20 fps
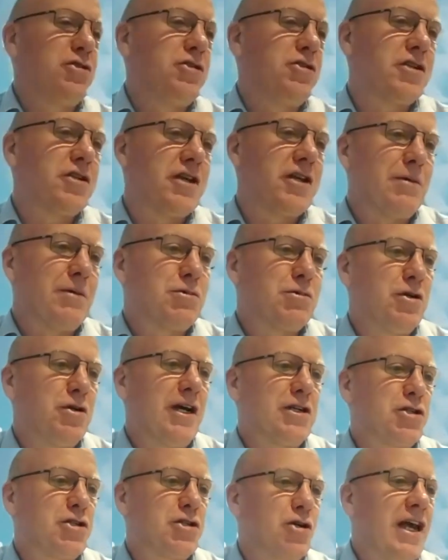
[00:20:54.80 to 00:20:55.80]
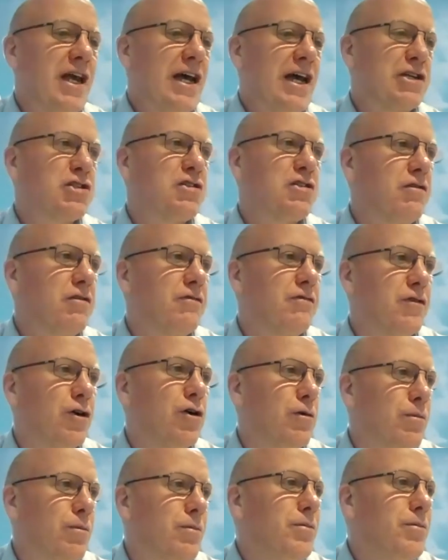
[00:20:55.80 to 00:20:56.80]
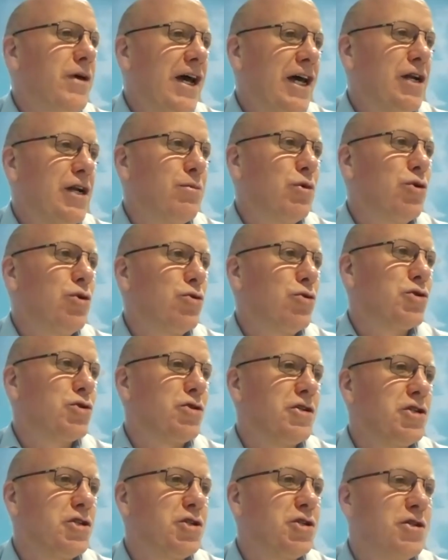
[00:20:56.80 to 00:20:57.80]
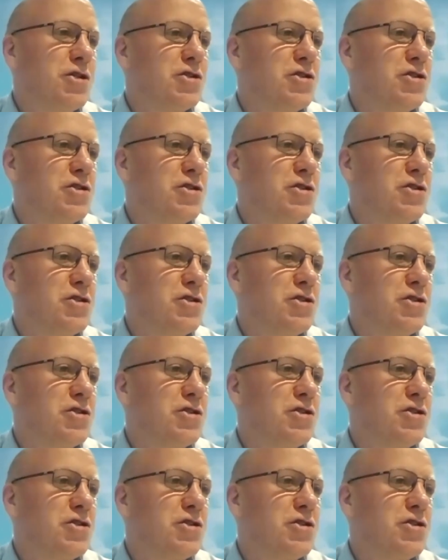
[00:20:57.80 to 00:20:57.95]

is to capture natural gas from animals which mm.